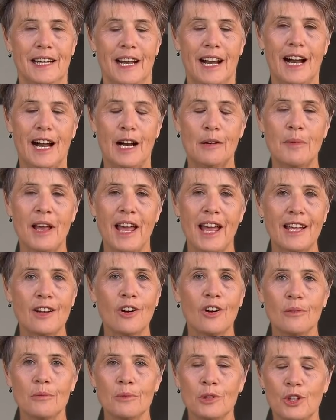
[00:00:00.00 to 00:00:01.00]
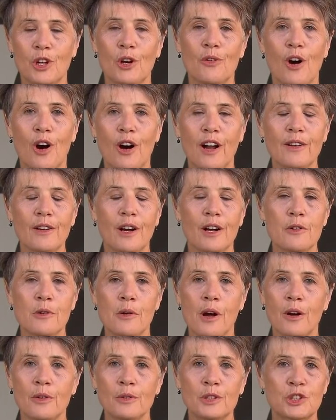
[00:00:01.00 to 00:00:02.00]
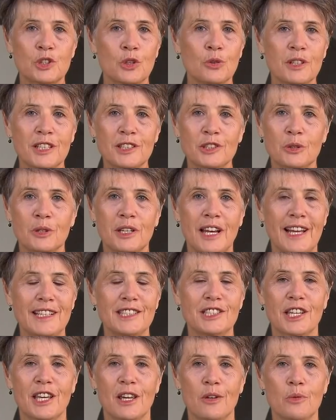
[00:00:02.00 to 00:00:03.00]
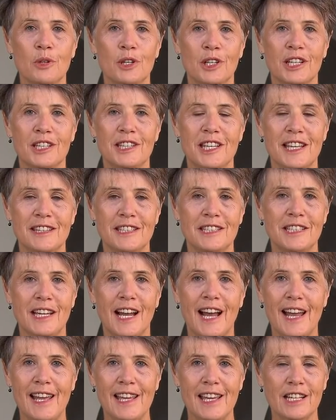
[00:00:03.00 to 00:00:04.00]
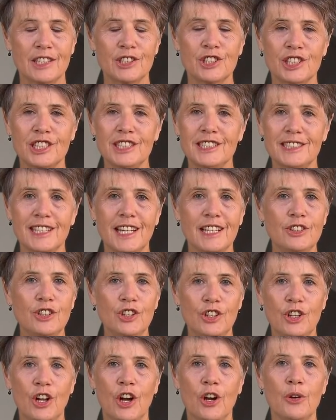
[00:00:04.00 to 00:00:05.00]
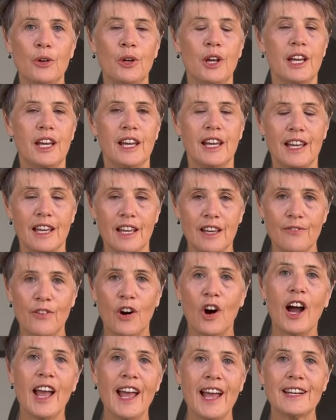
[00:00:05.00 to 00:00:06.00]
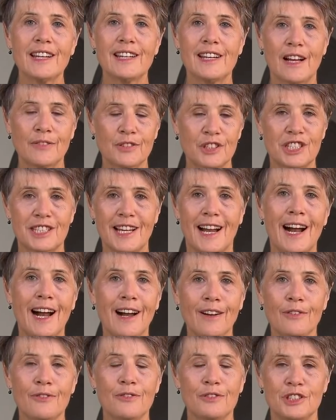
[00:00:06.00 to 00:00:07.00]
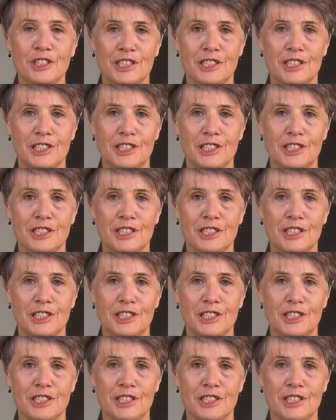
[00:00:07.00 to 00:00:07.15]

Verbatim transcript: Um, and I, you know, I, I, I was talking to an aged care worker the other day, and she said, you know, if I had enough staff